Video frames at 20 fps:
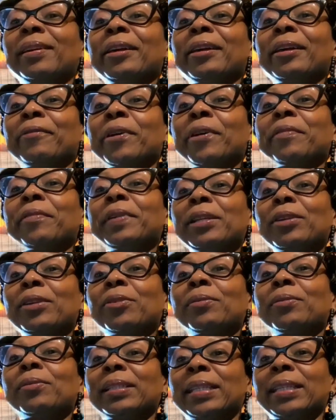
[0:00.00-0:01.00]
very
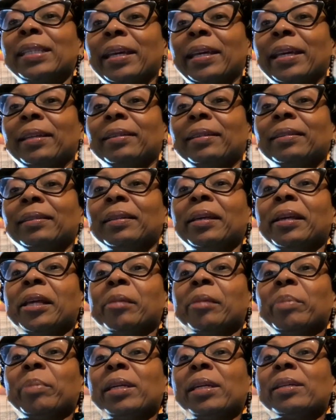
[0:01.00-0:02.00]
long day
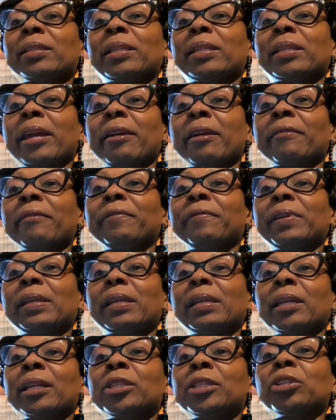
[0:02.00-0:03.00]
because
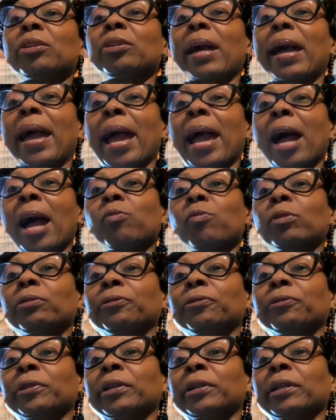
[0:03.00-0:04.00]
it took an hour
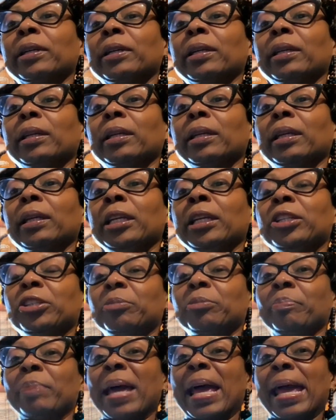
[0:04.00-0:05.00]
for each
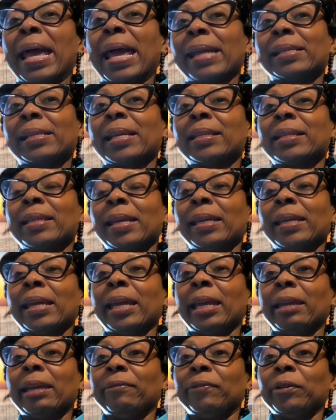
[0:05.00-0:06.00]
bag that they
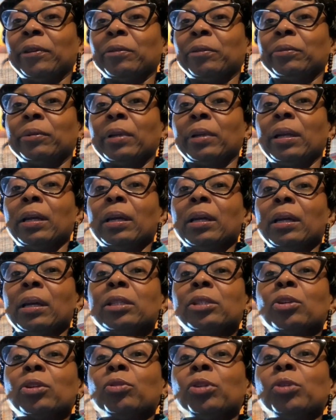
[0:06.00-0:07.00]
gave you.
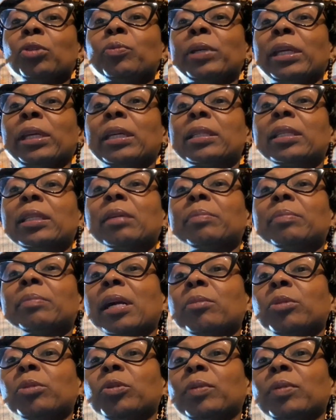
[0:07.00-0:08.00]
So
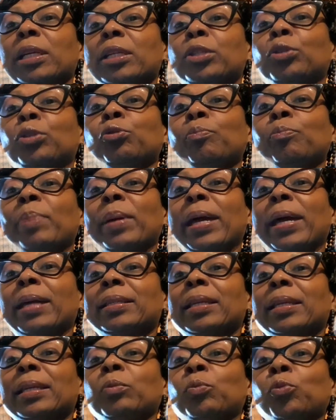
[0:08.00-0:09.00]
sometimes you get two
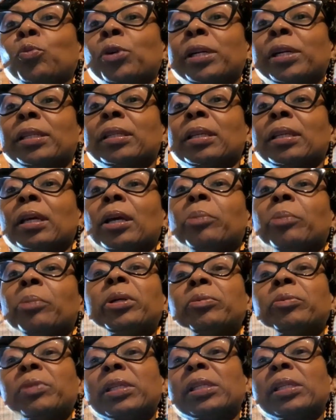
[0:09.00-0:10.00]
bags at once, but
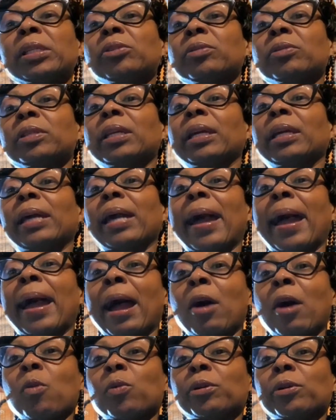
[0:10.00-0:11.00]
it would still take an
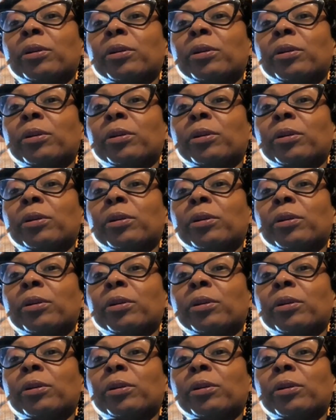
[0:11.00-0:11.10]
hour